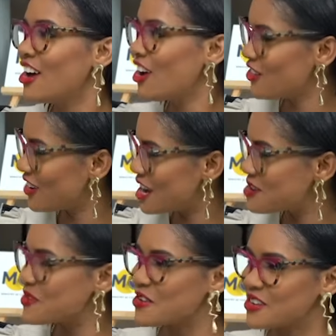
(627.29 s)
All right,
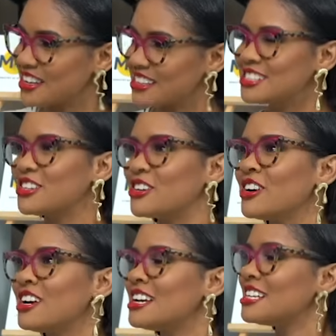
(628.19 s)
Maria. So,
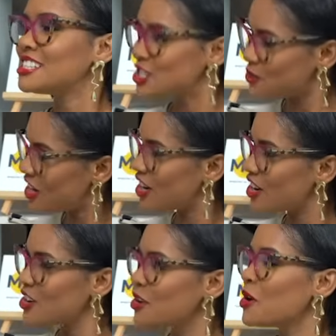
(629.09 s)
since we're here,
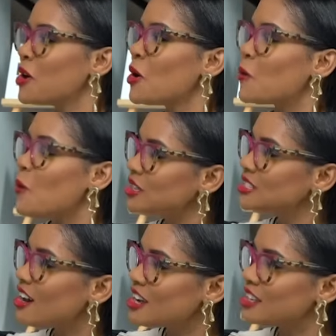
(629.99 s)
what
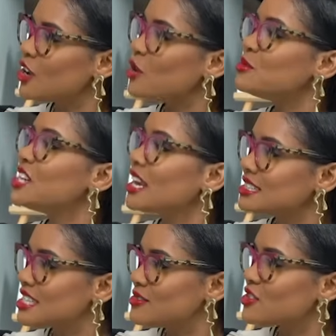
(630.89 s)
are the
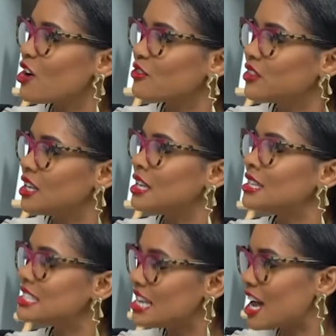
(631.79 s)
objectives of the
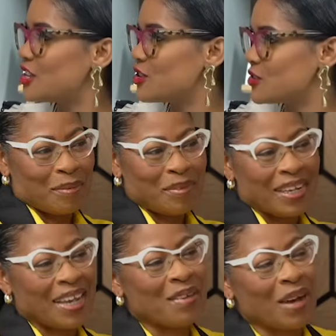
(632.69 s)
TIU?
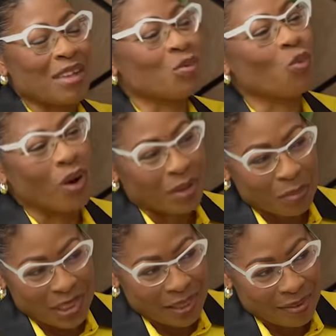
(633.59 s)
TIU has one
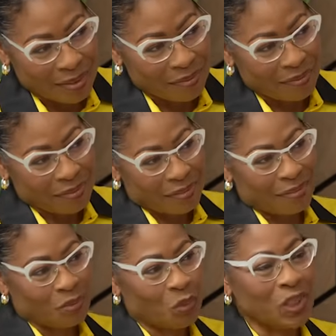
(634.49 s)
objective,
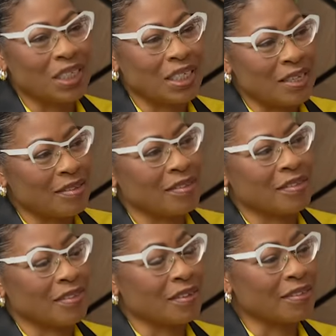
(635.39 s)
which is the
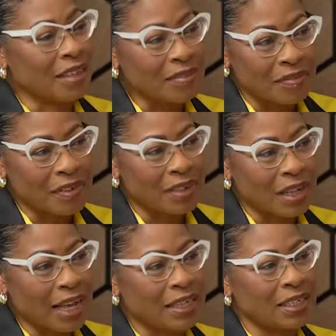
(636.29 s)
successful
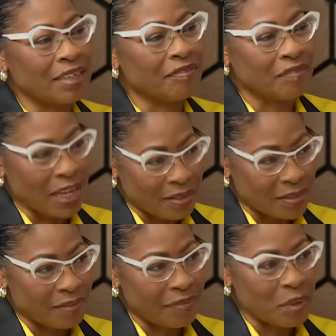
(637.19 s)
and
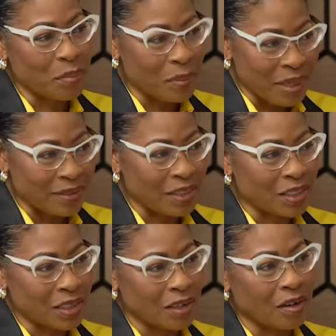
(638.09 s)
effective
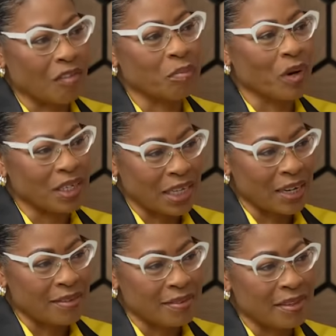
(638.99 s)
implementation of
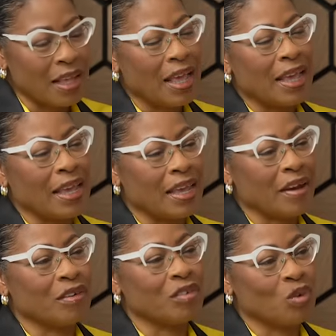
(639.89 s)
projects
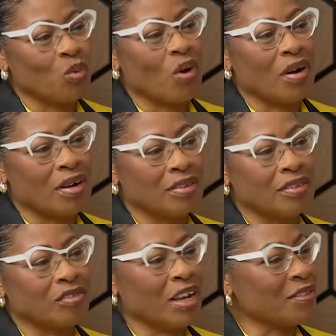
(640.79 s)
geared
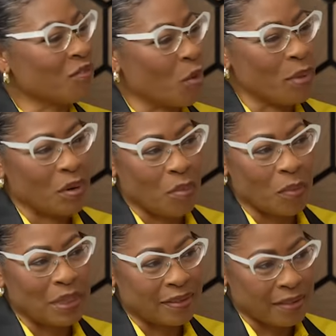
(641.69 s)
towards transforming the
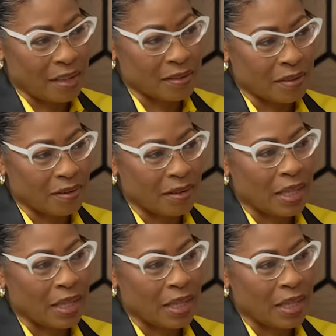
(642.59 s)
public sector.